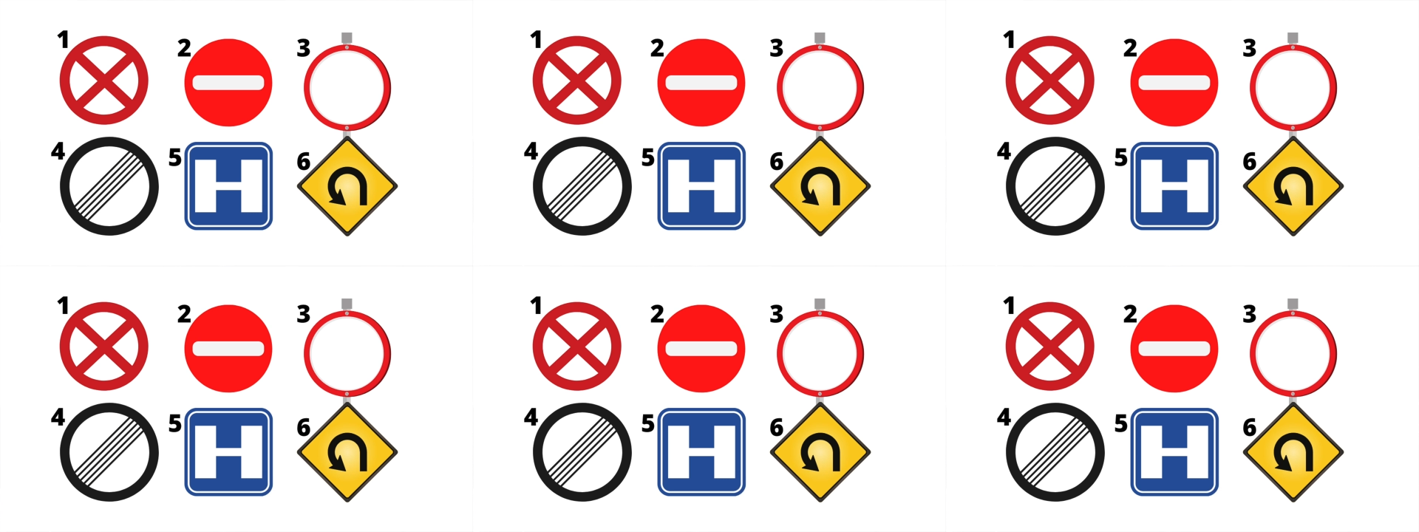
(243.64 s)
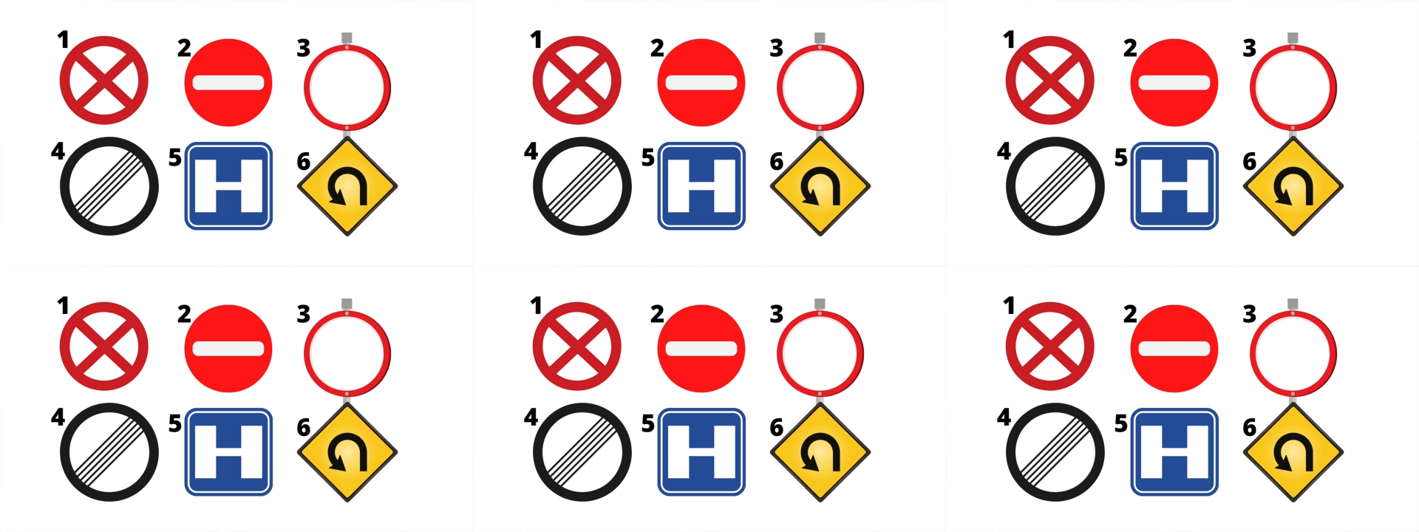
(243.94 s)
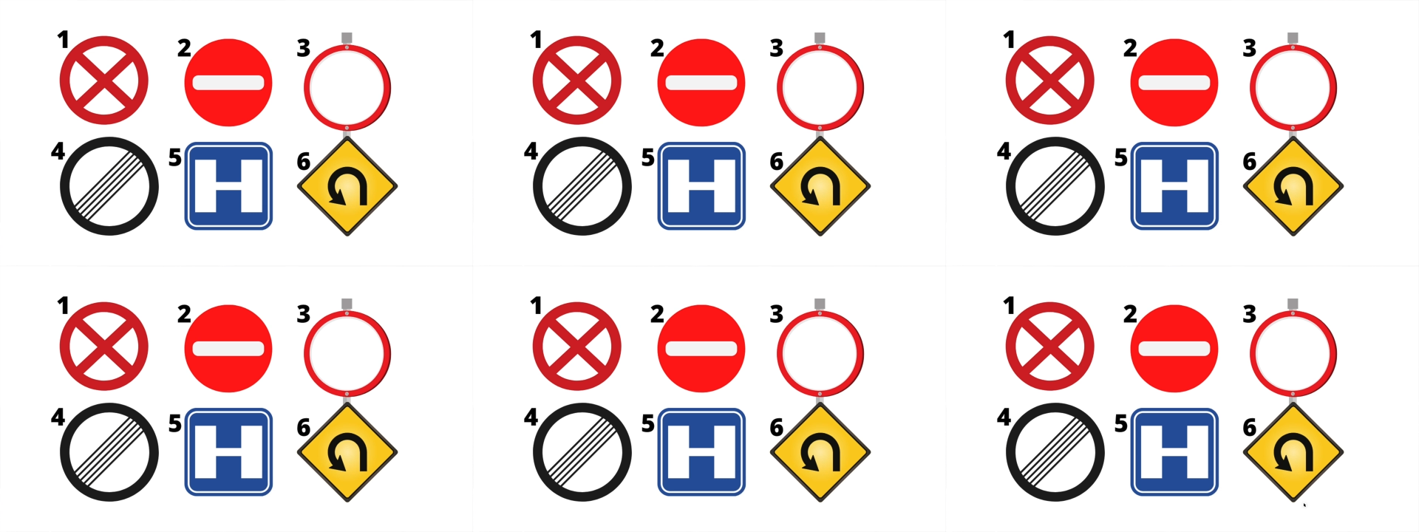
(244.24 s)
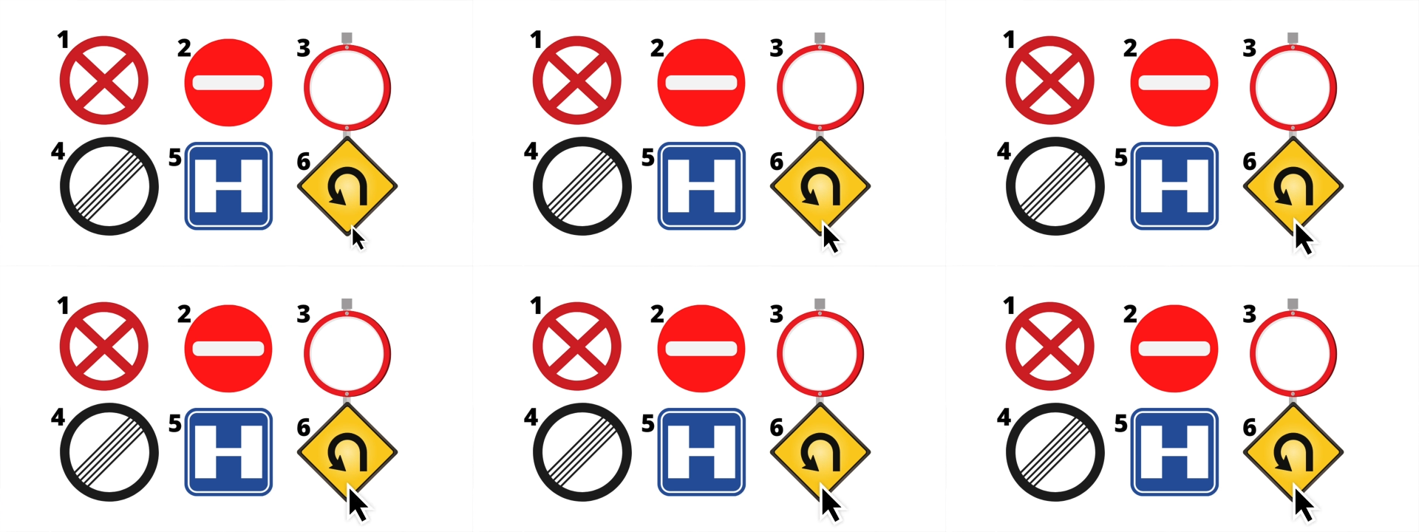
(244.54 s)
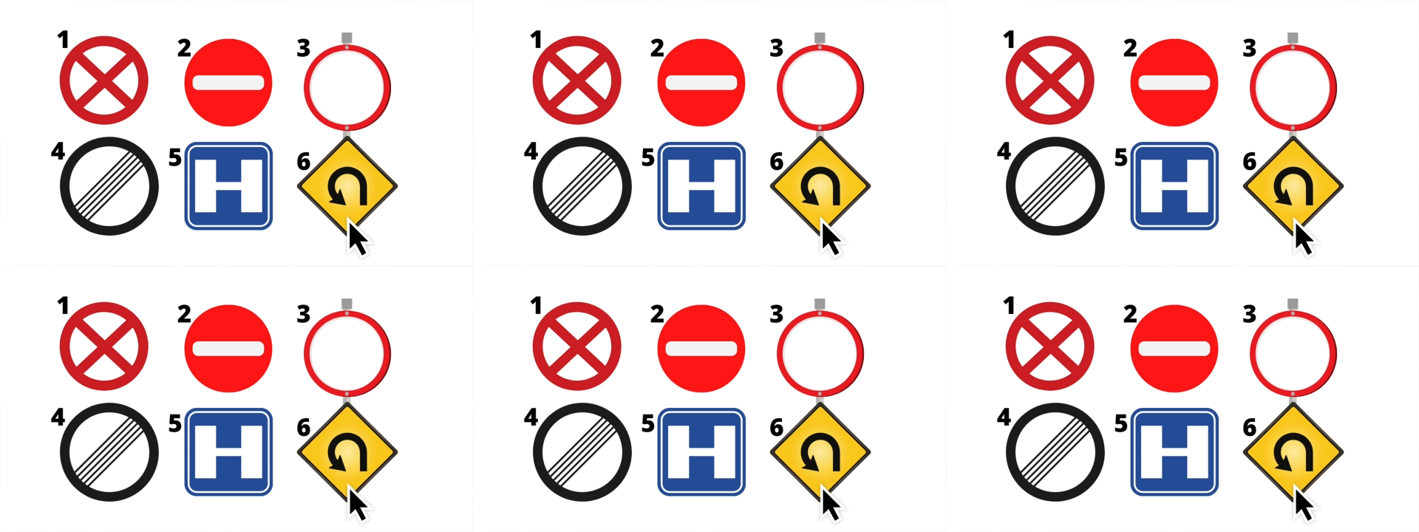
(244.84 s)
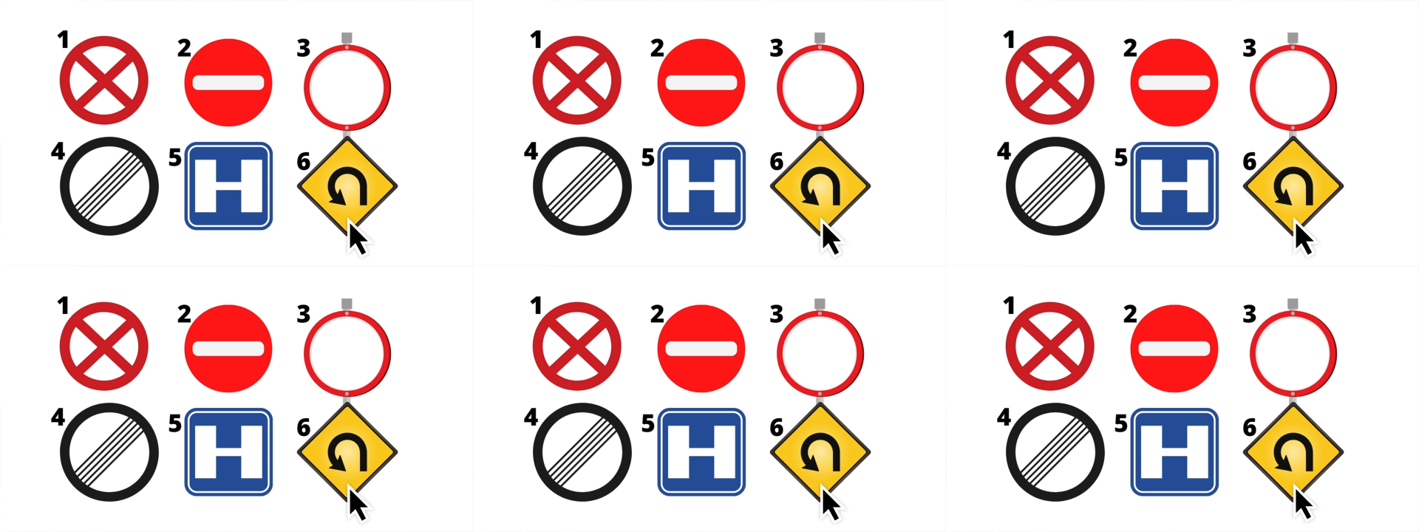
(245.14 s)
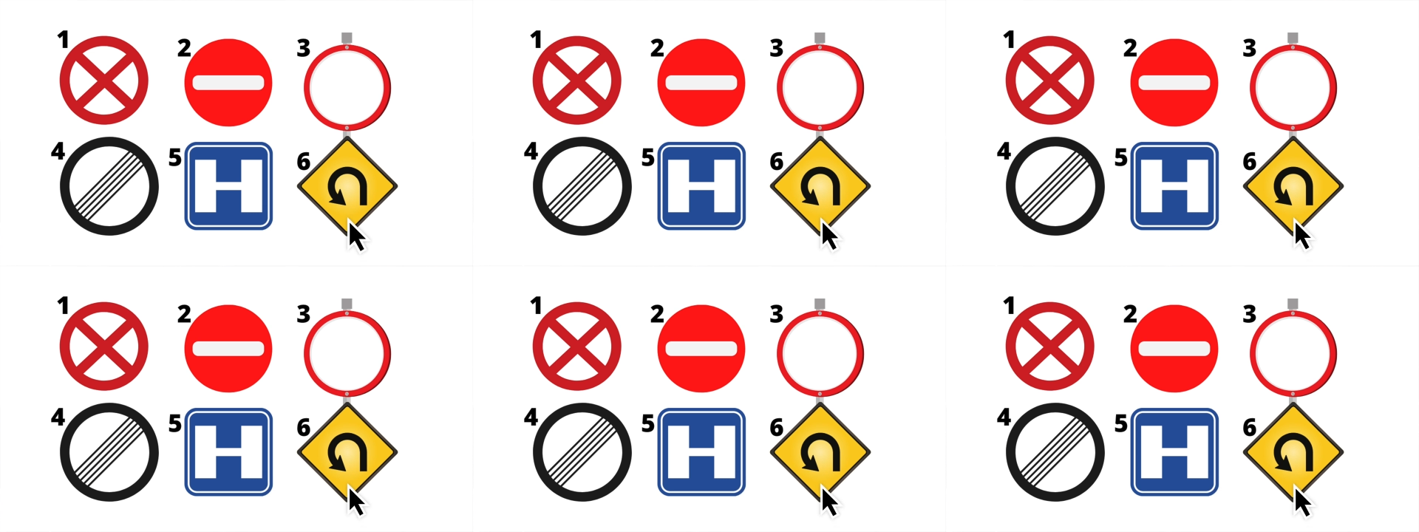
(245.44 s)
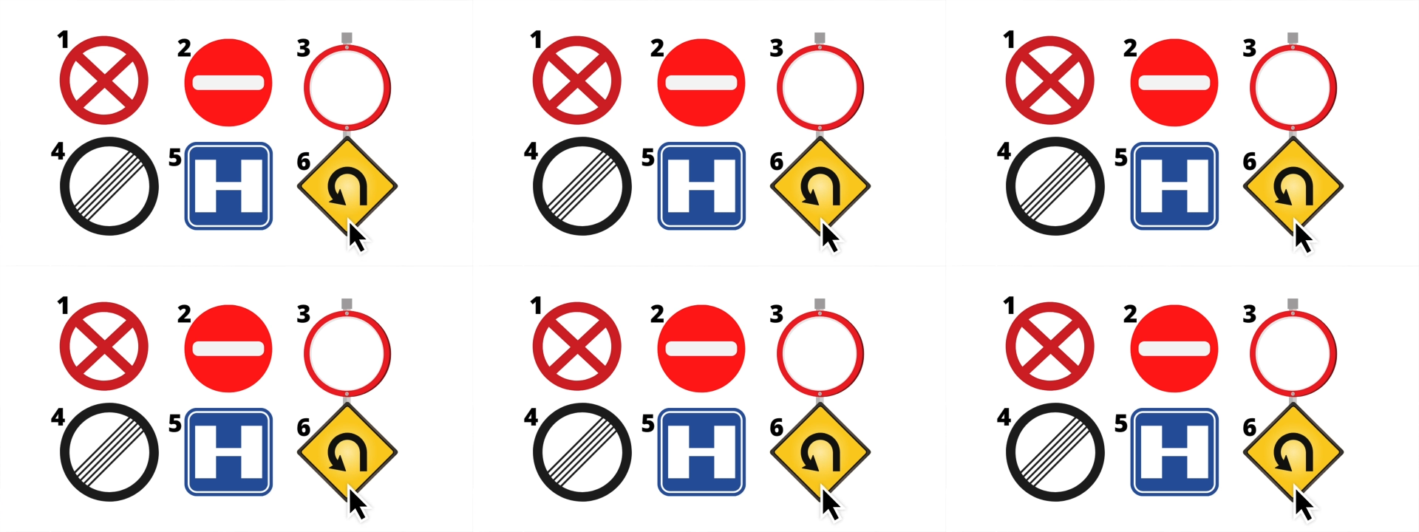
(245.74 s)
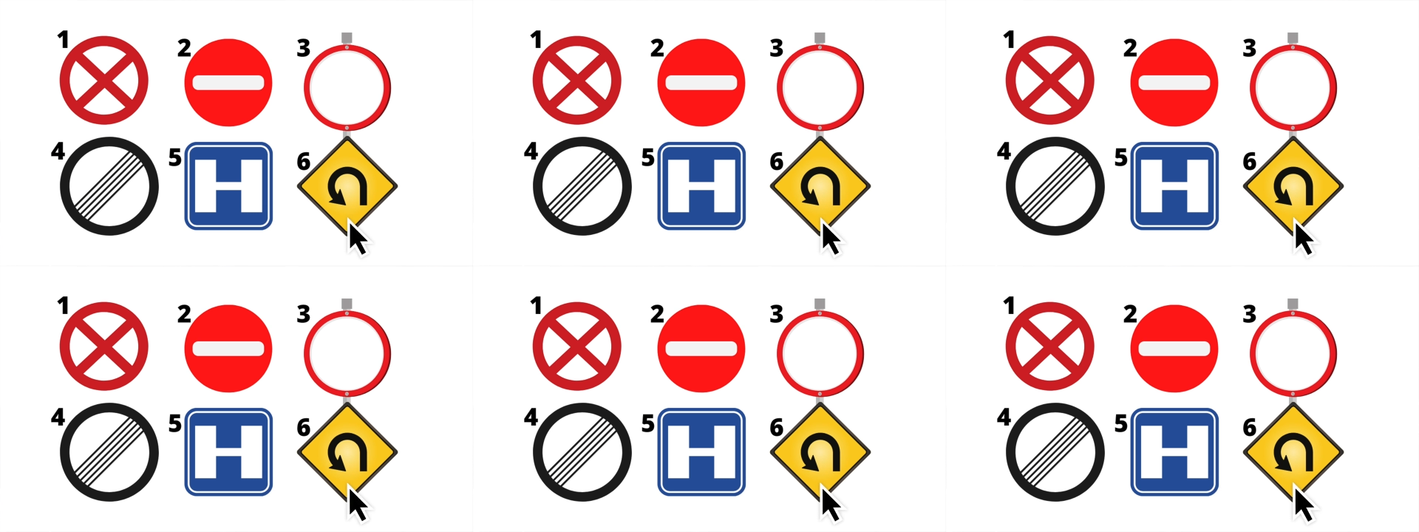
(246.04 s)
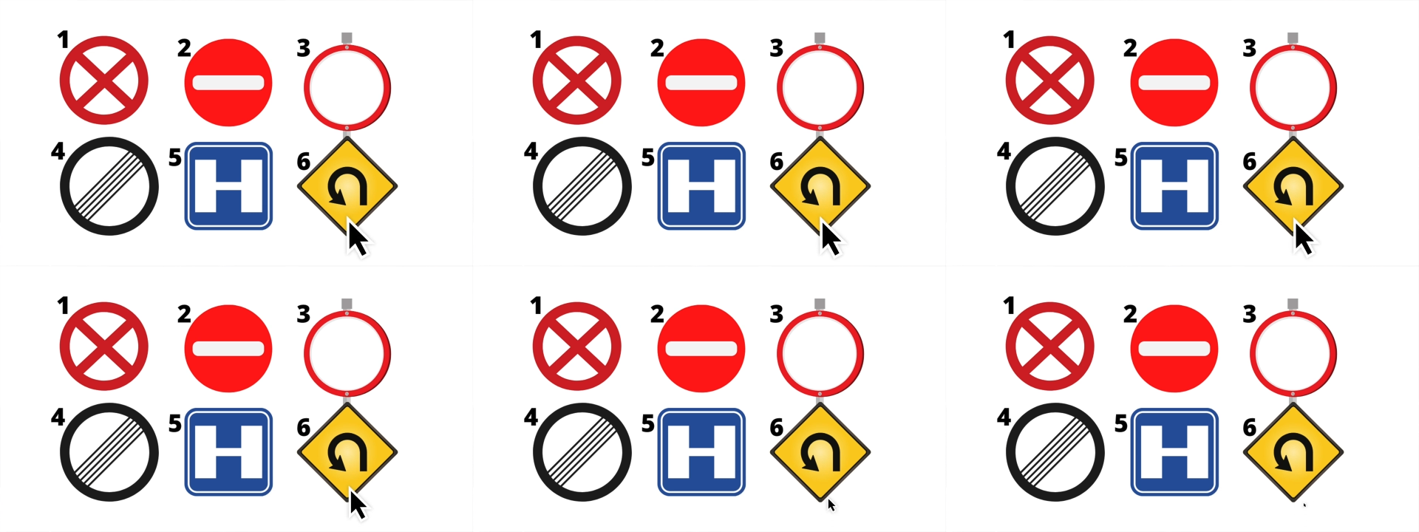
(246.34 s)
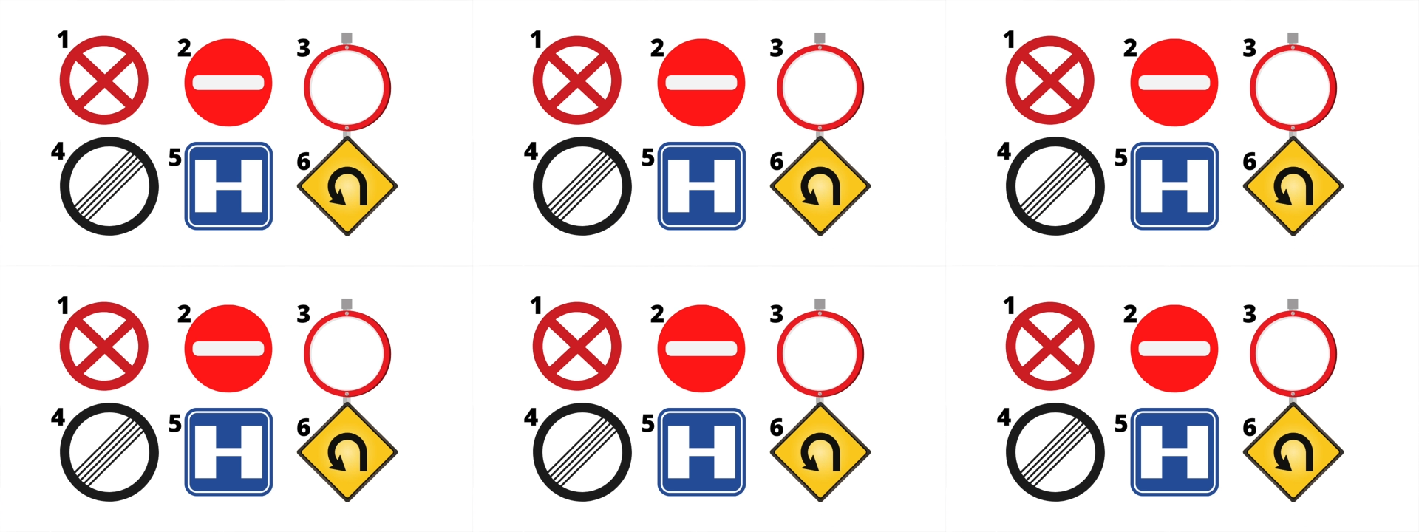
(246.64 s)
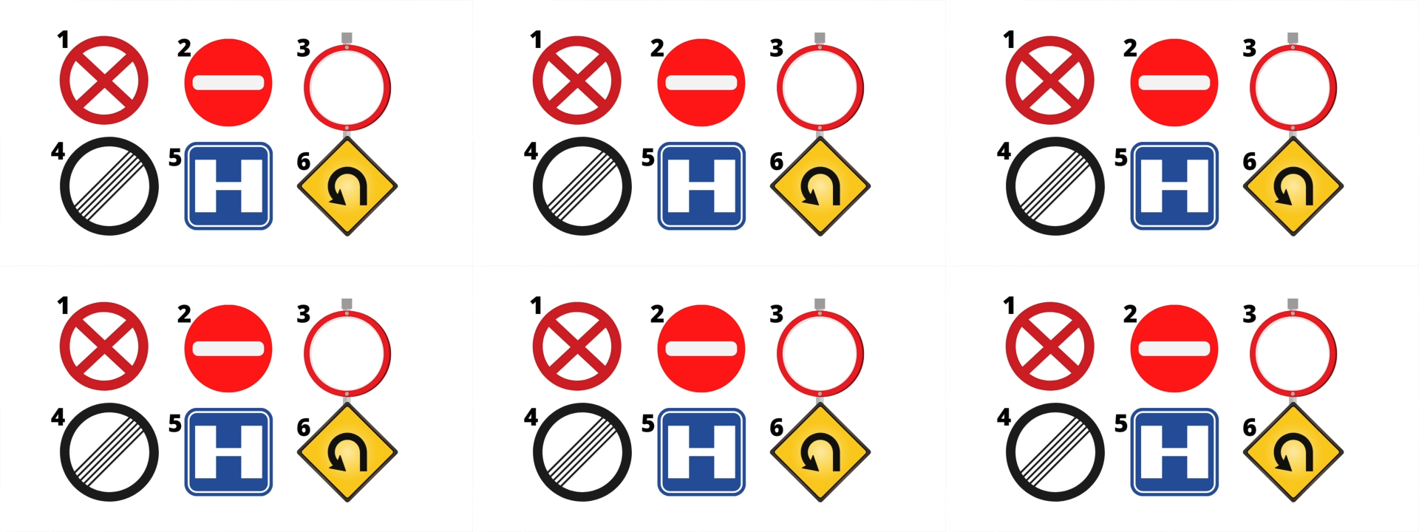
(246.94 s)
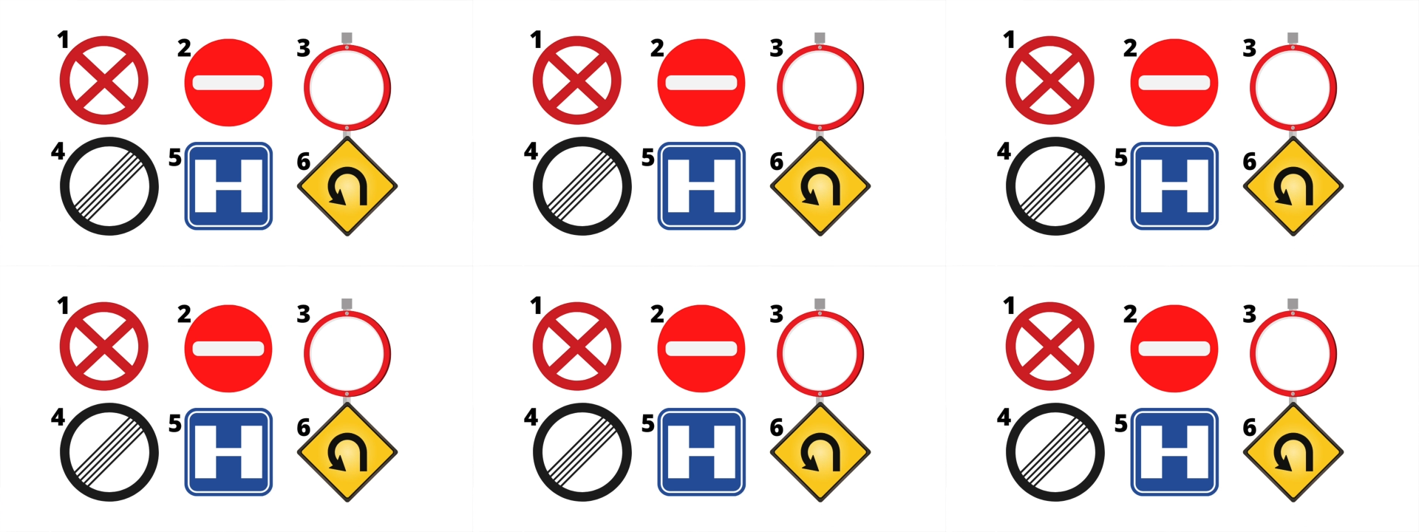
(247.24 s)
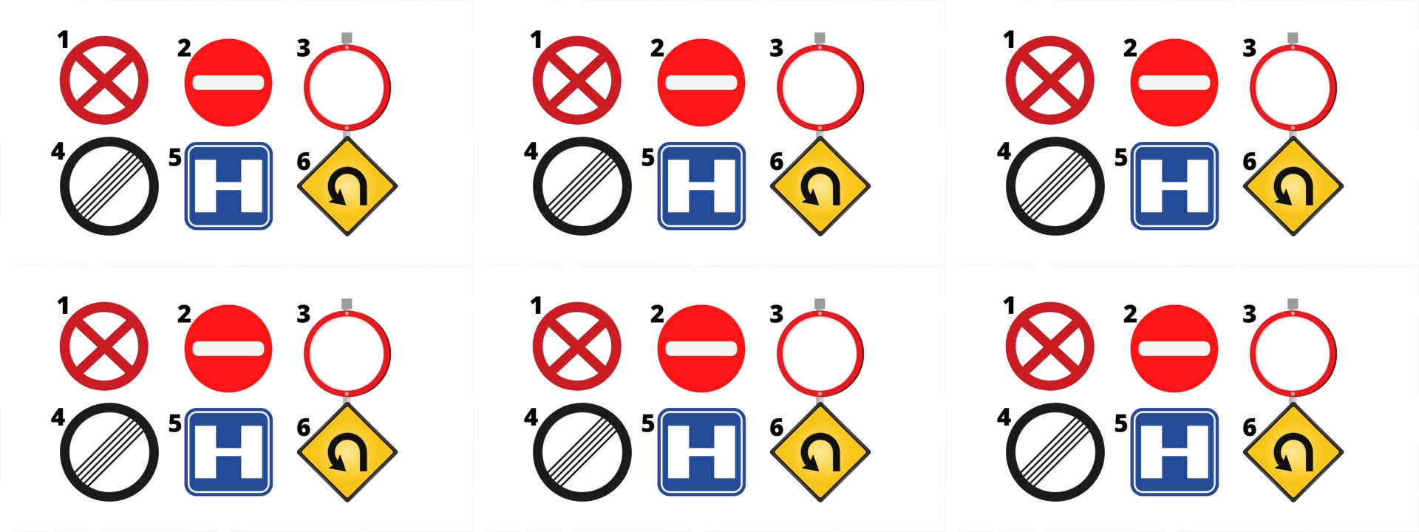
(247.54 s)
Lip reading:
Nobody's mouth can be seen.